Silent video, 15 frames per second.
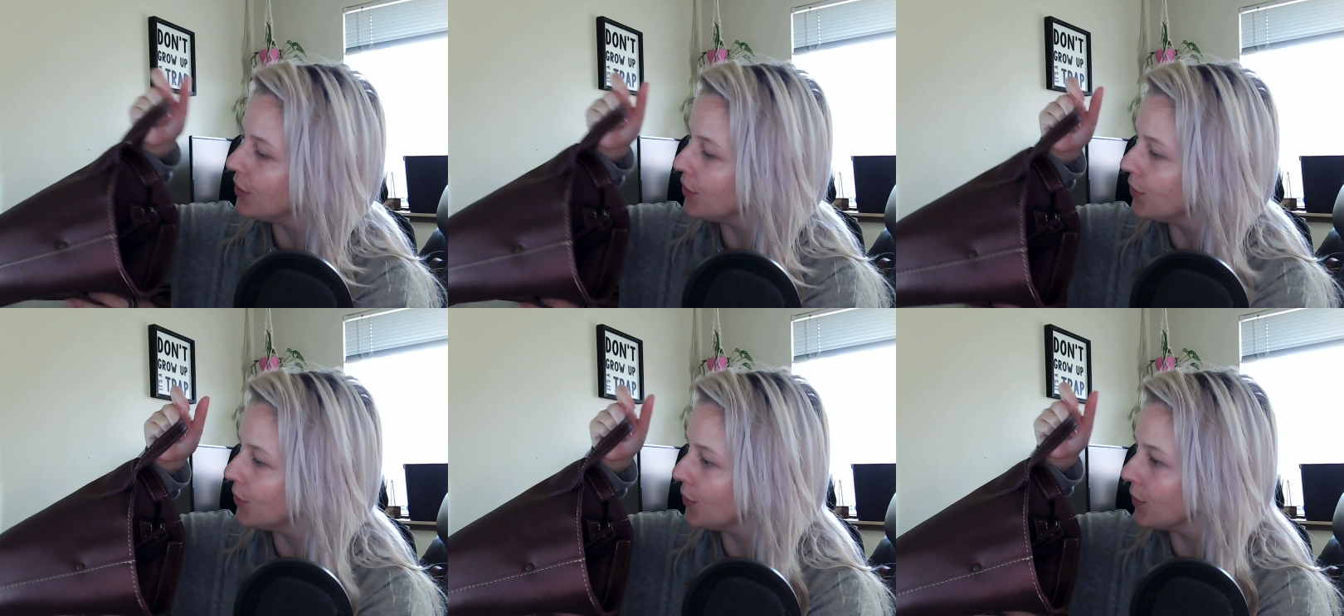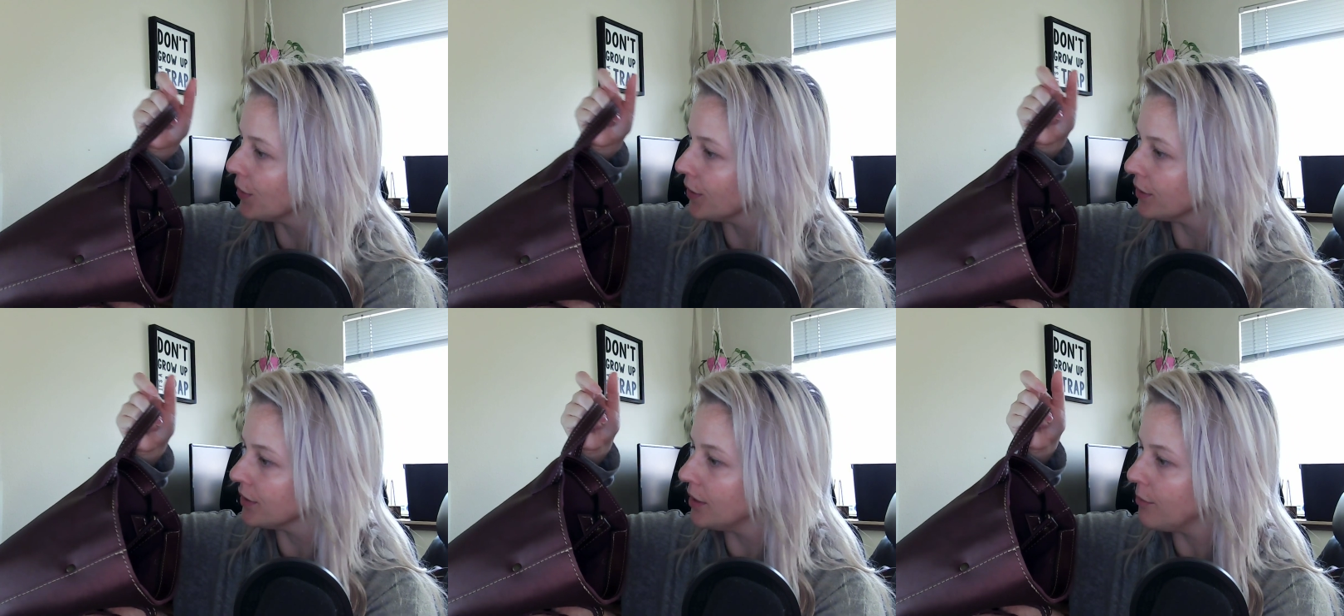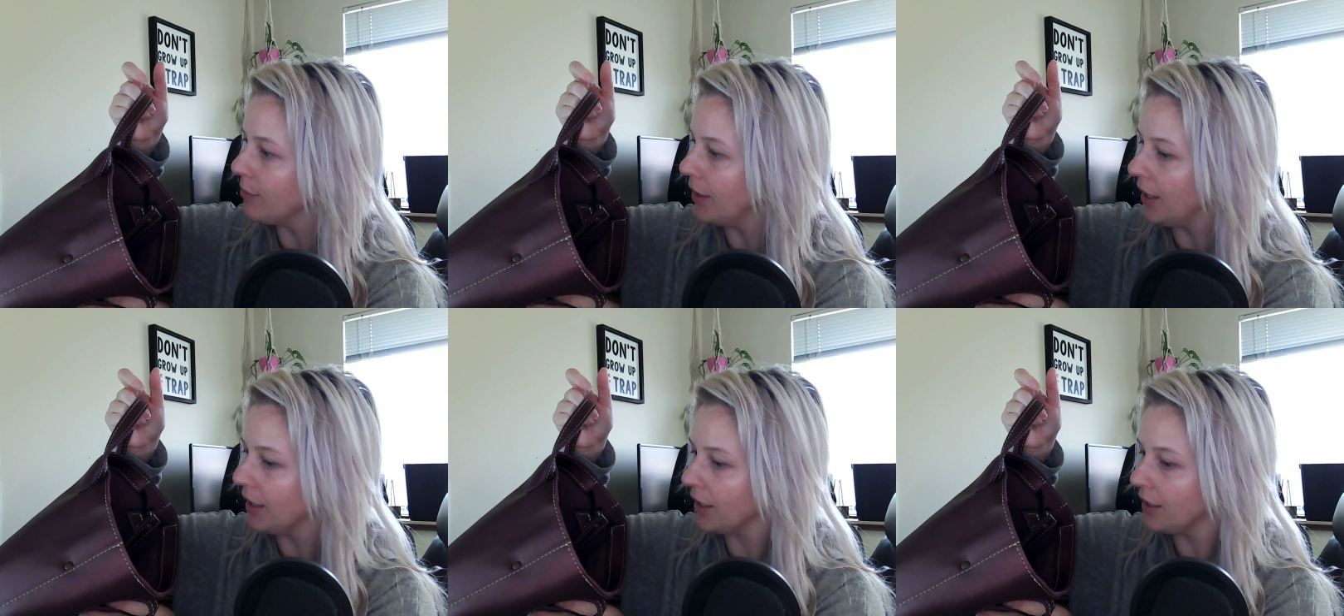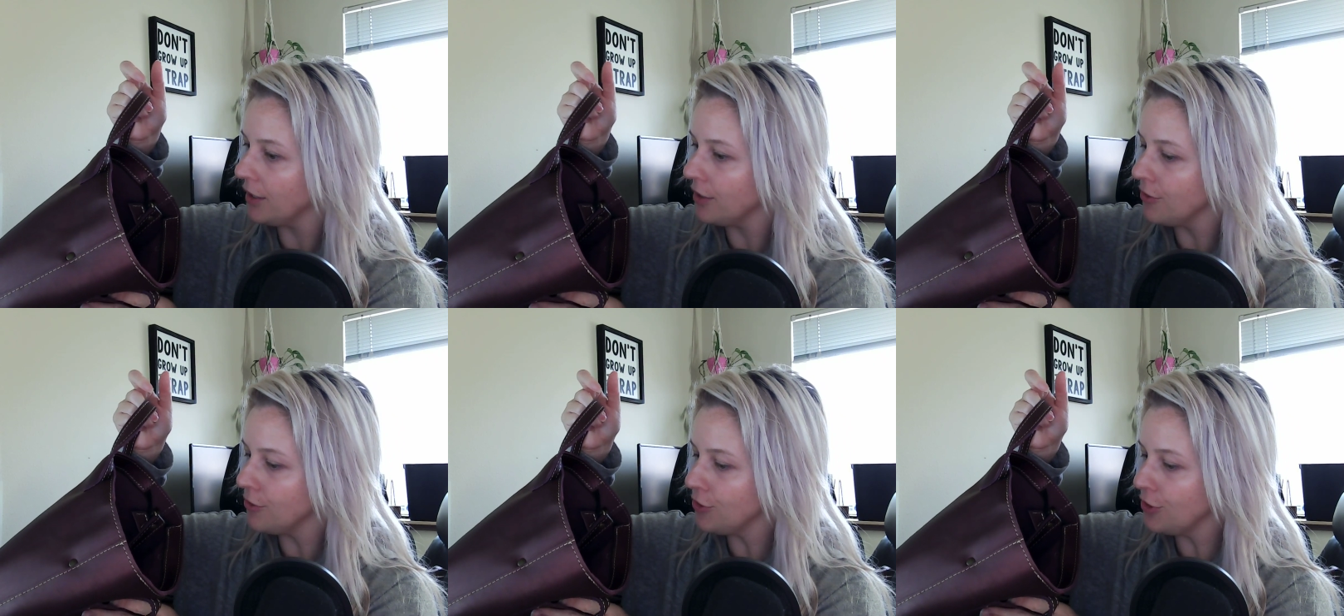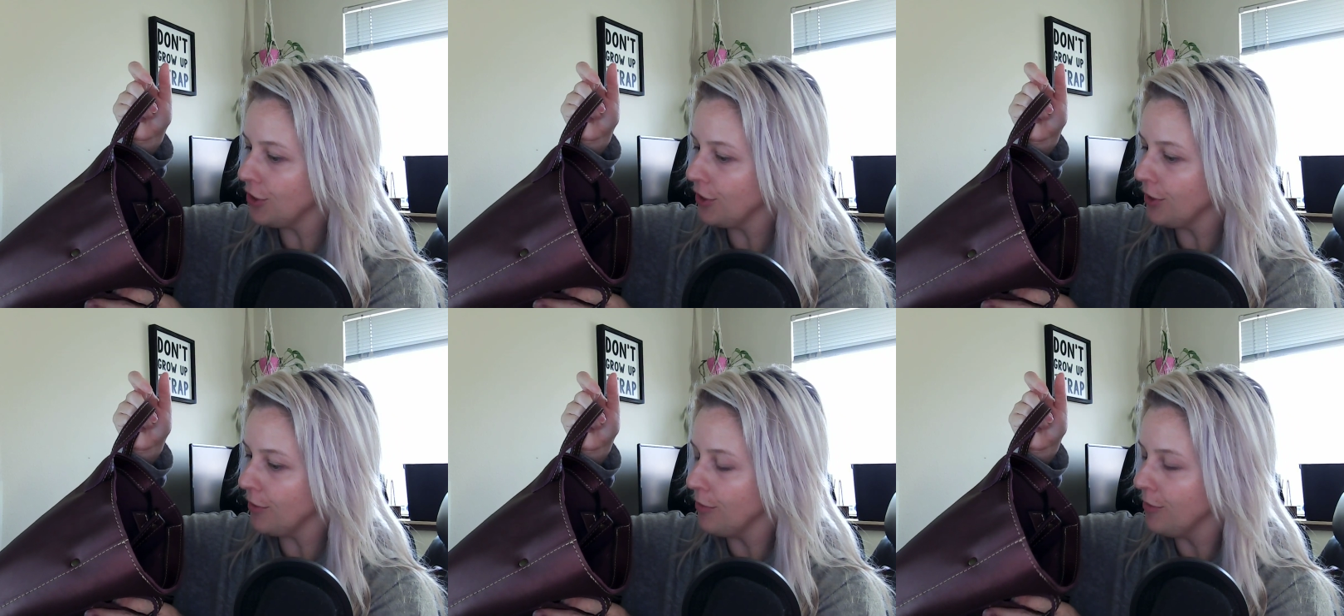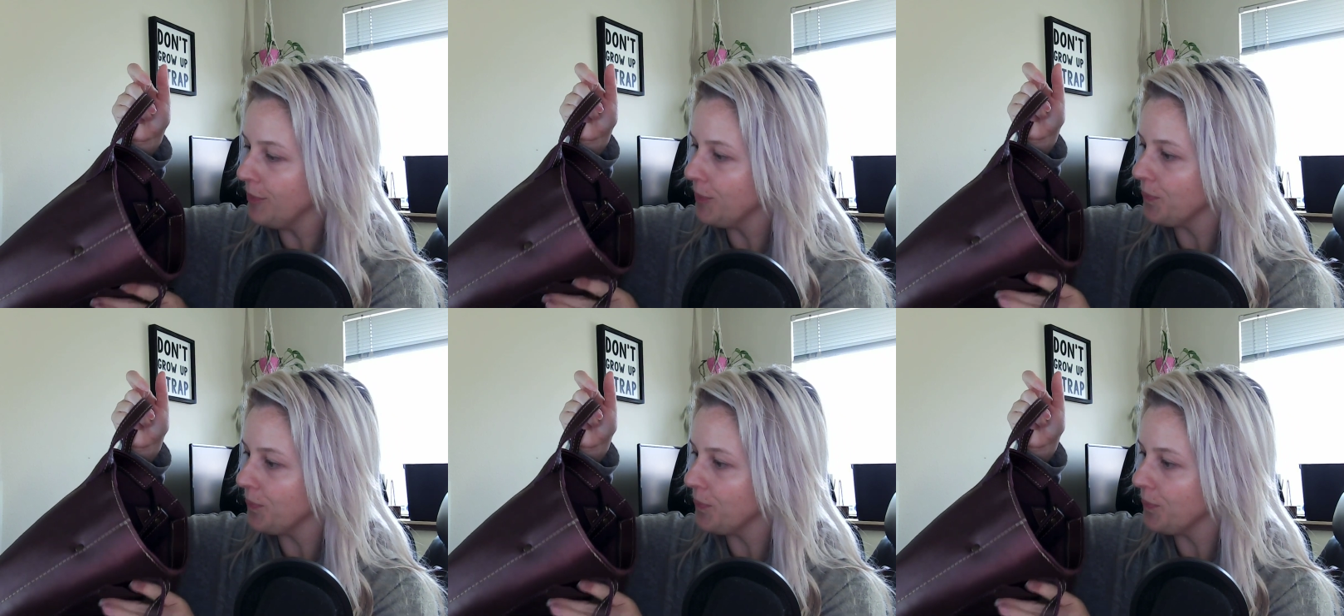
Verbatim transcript: or the button closure,